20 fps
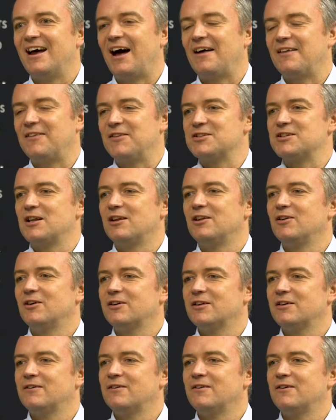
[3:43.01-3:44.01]
I think there's a
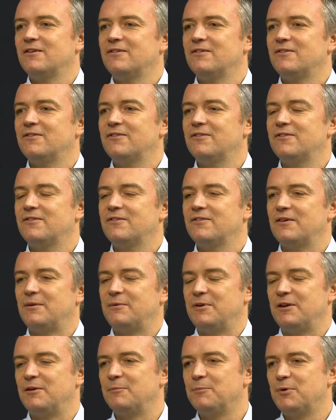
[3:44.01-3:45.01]
lot of, I
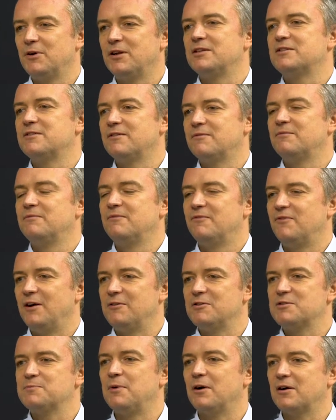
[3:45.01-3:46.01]
mean, you can put it into
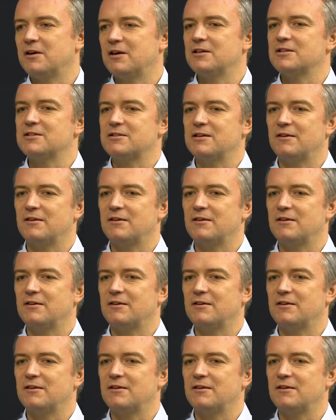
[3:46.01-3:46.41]
various buckets.